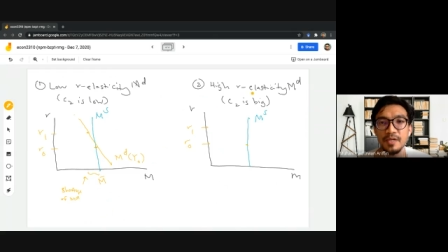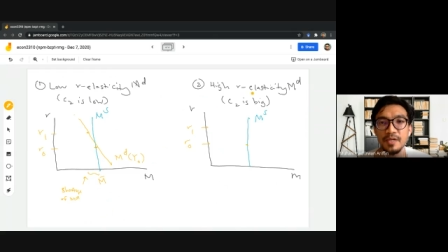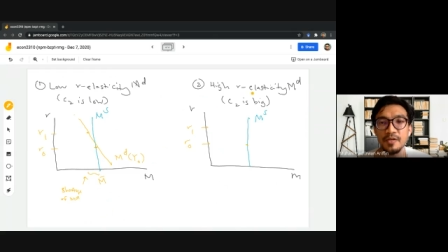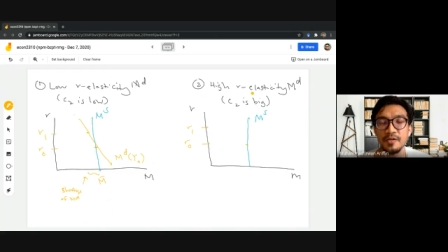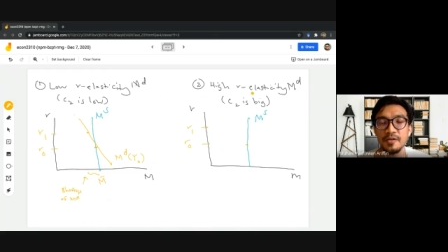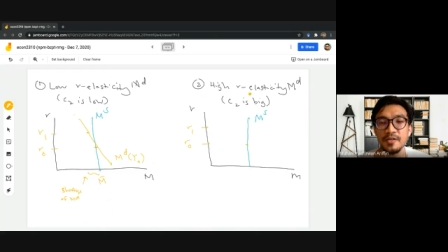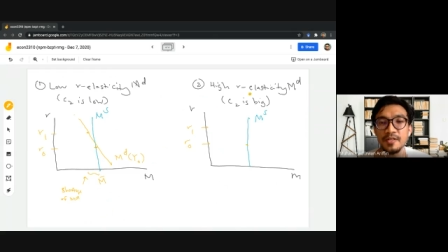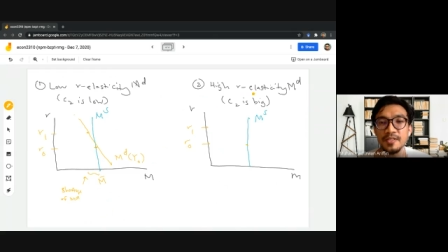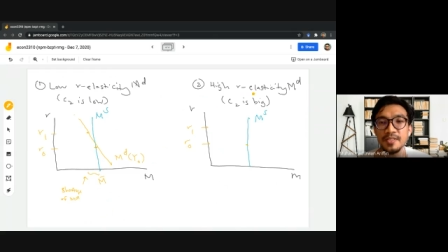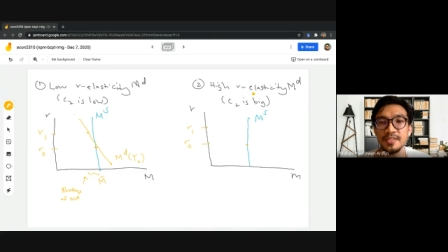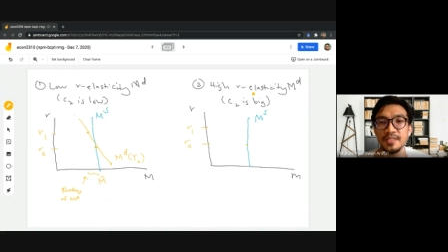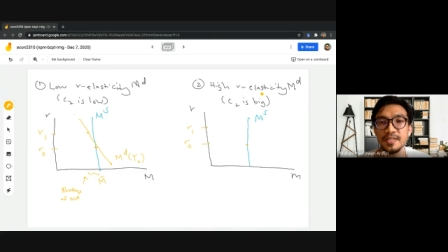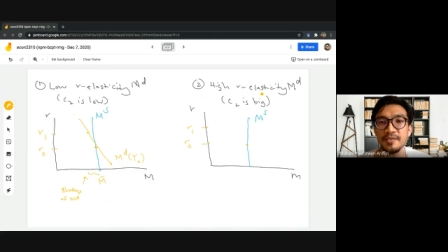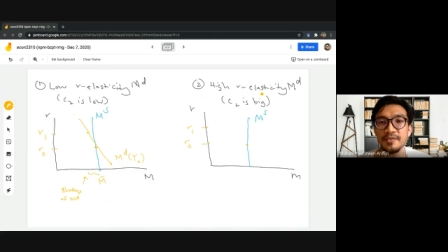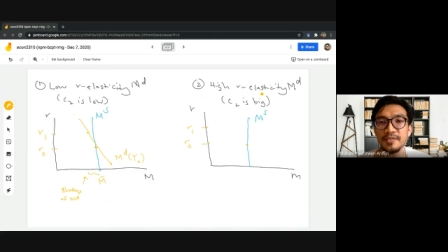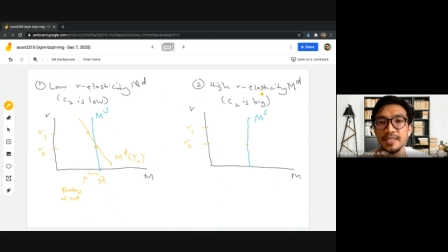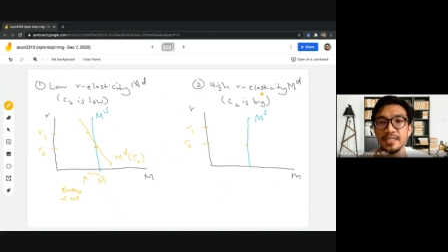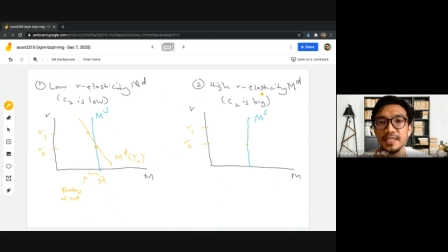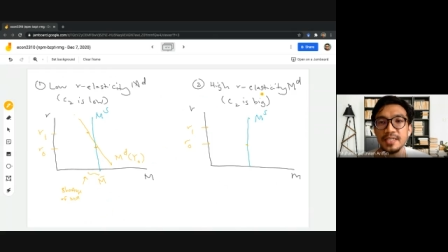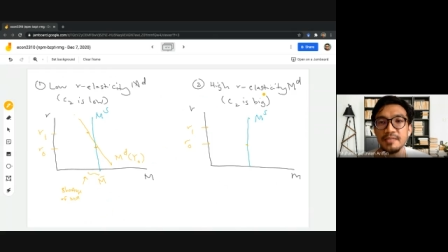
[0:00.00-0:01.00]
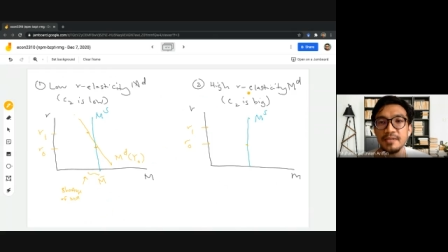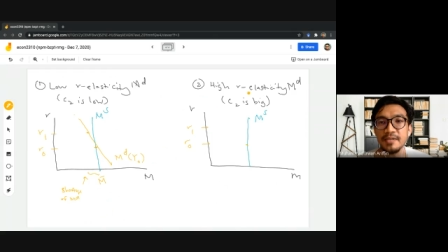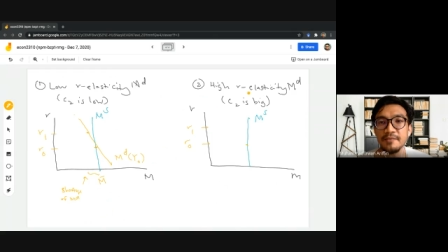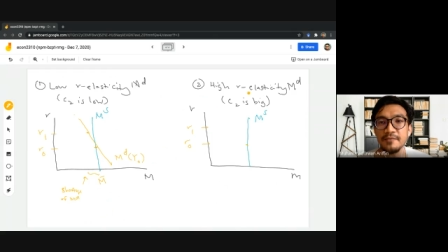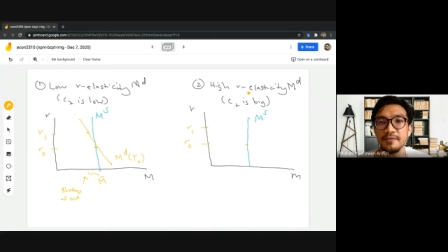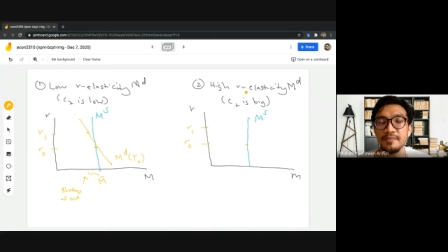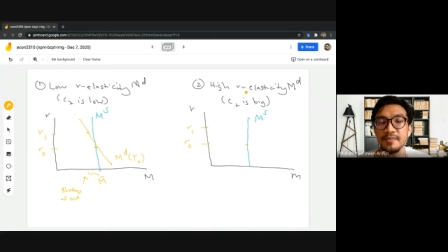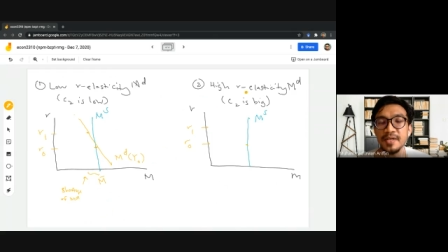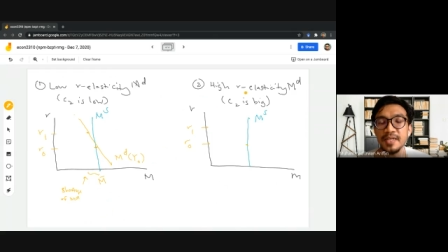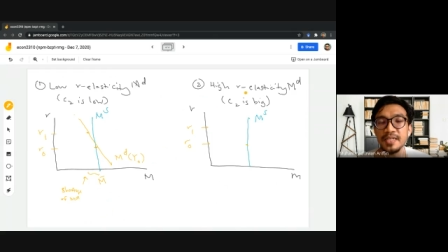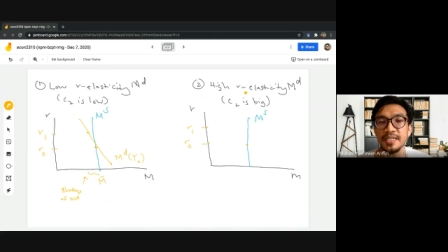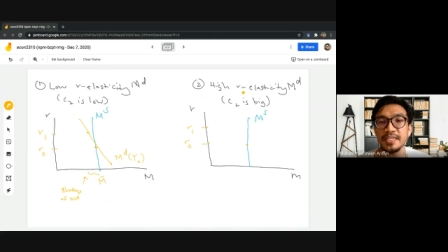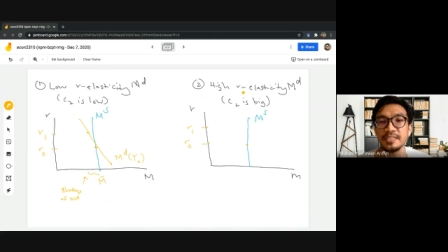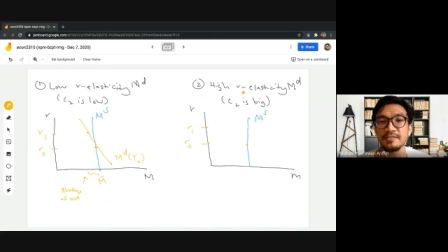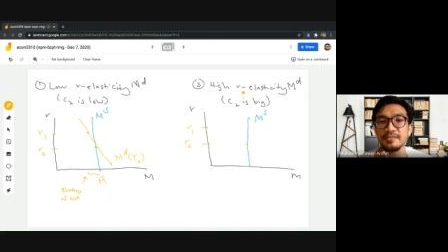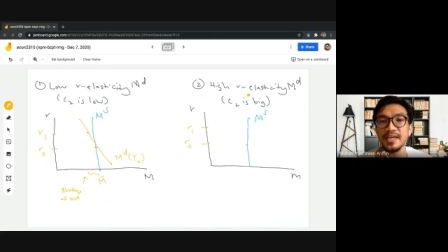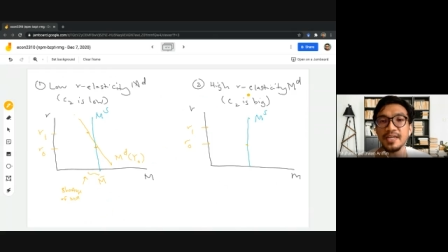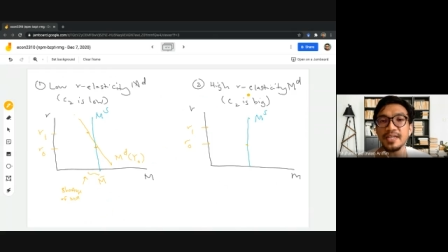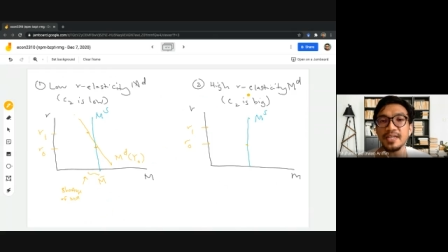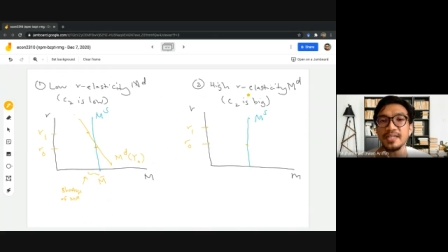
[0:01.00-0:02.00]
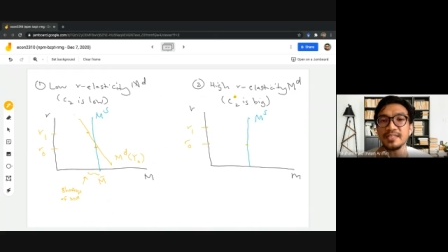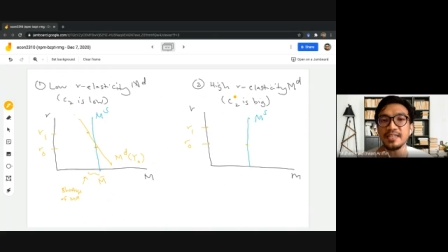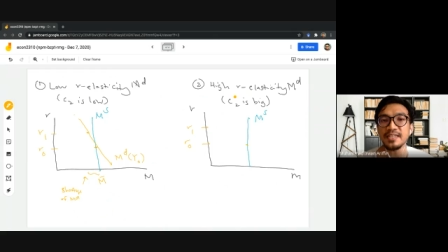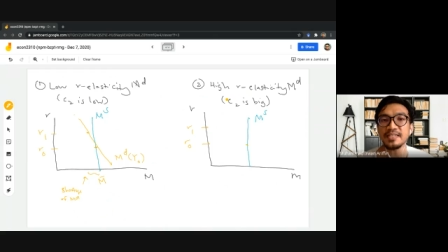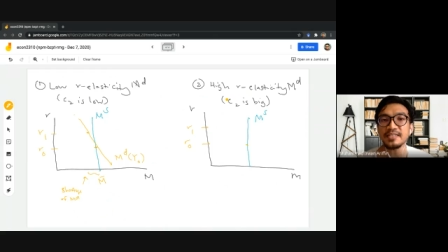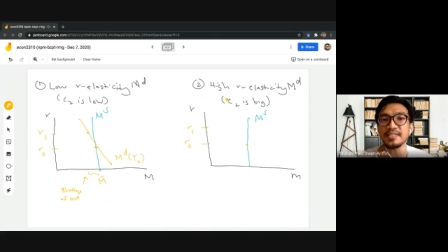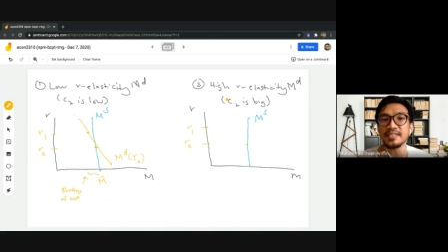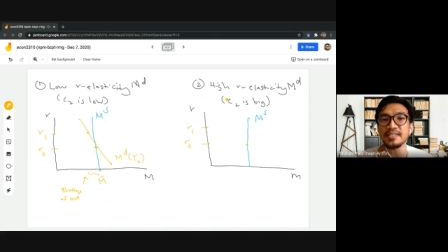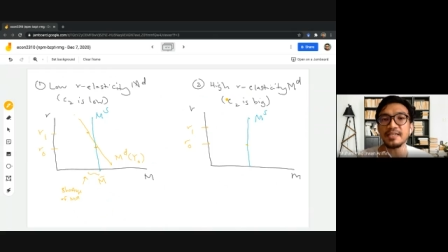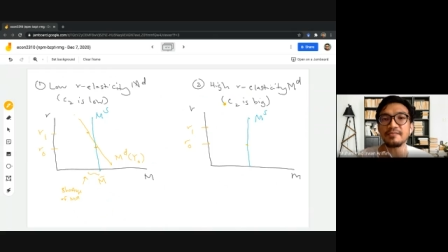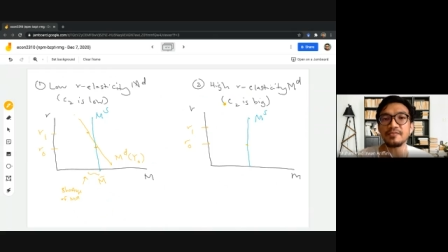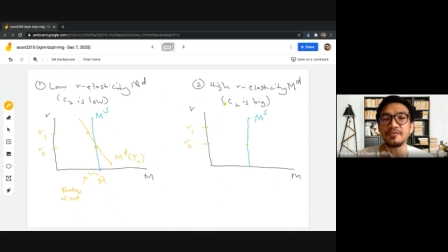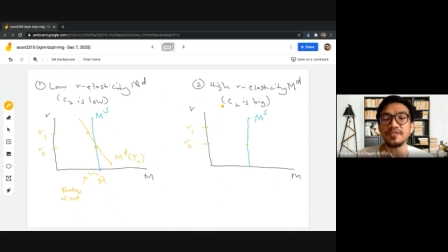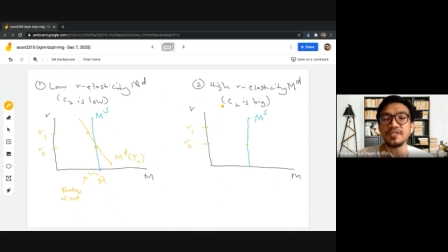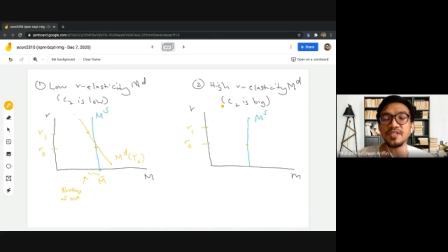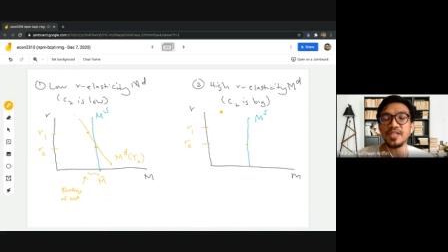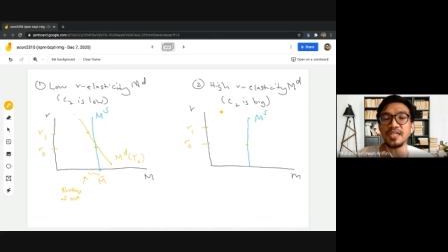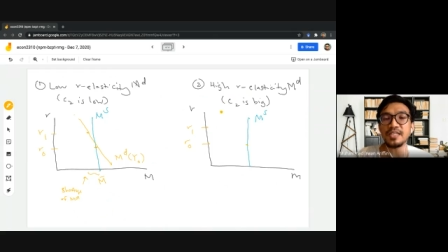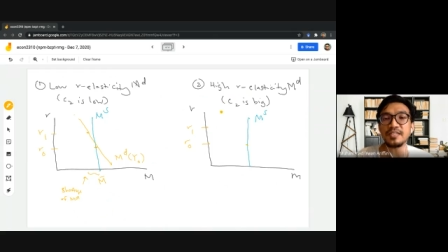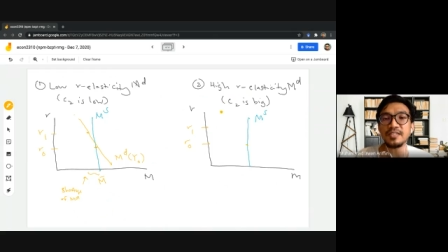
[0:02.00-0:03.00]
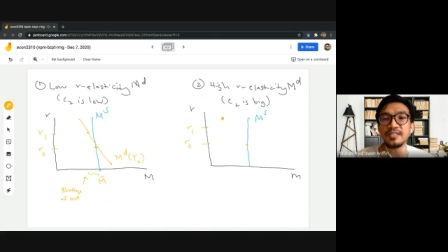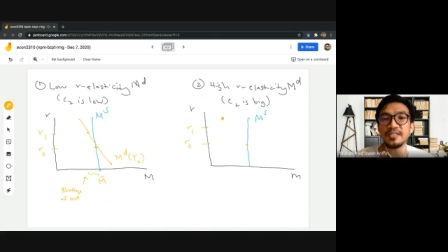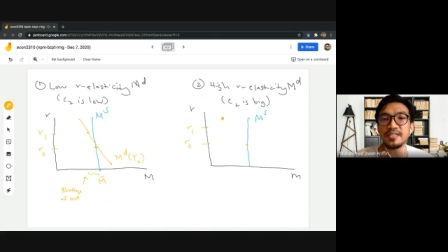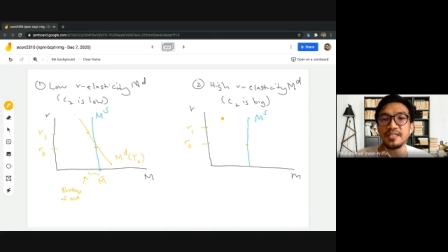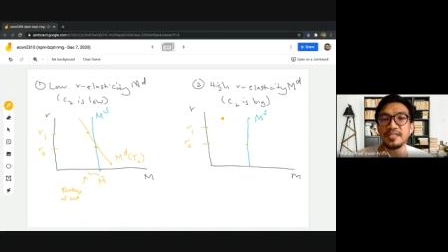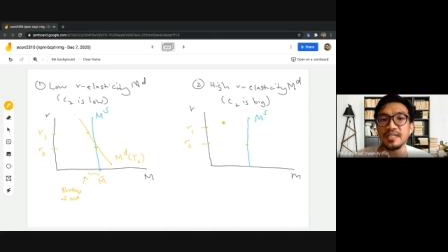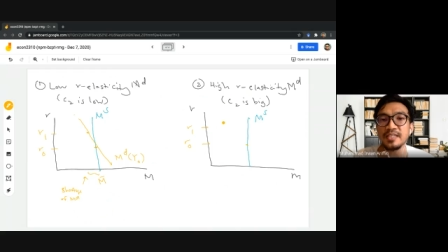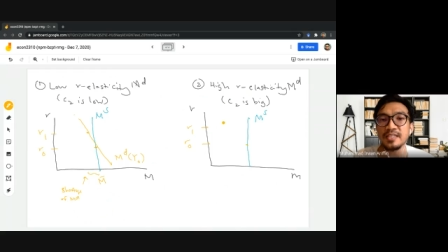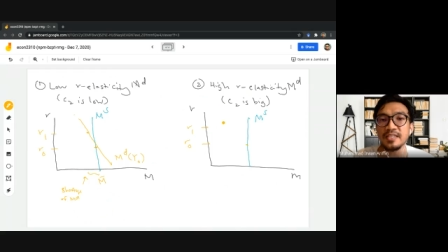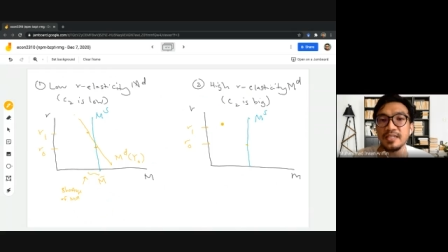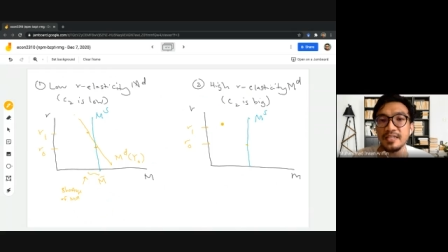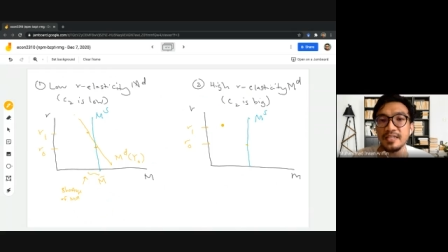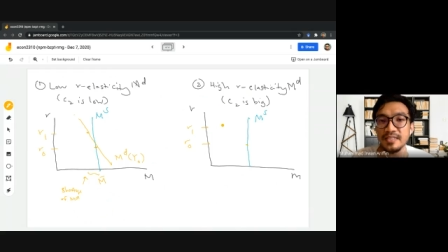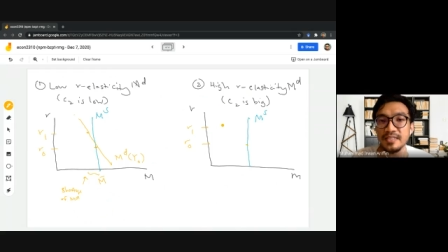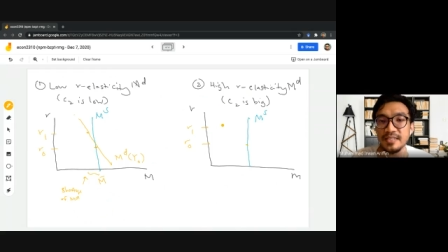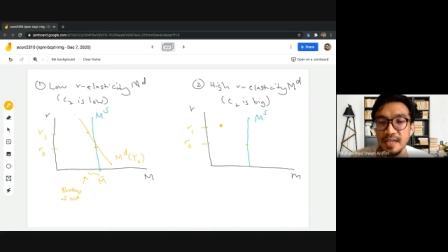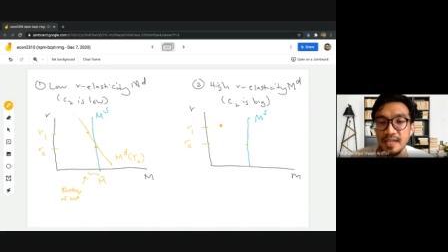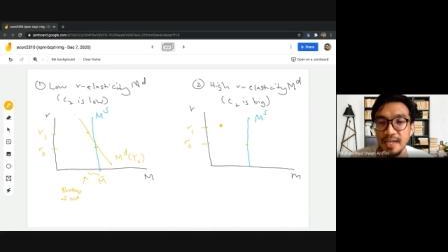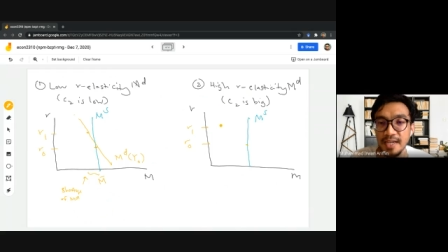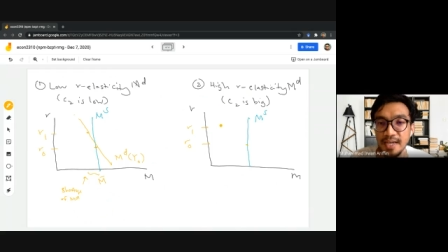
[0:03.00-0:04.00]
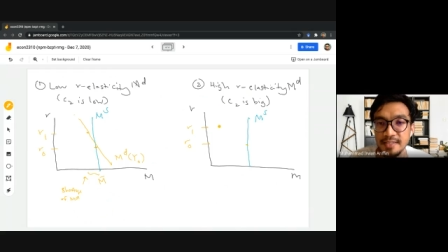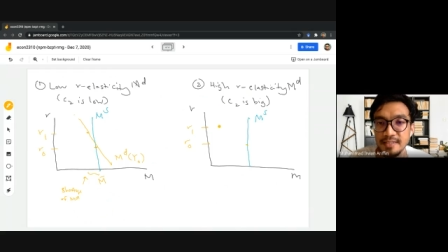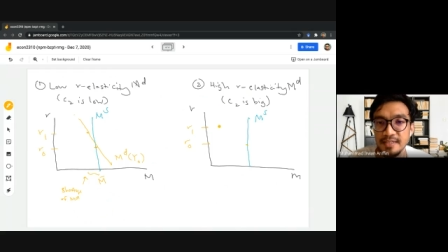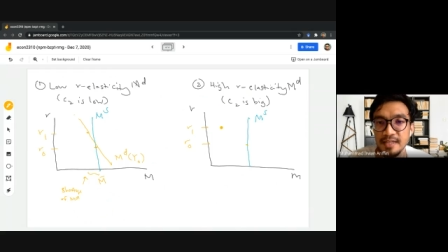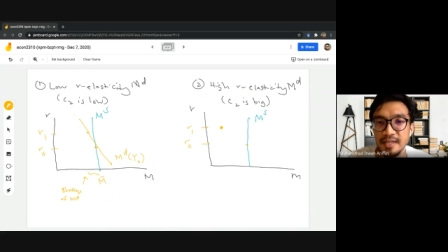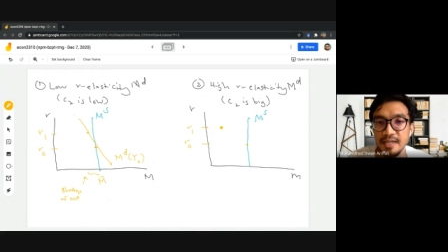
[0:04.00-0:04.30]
because now the demand for money is very sensitive to changes in interest rate,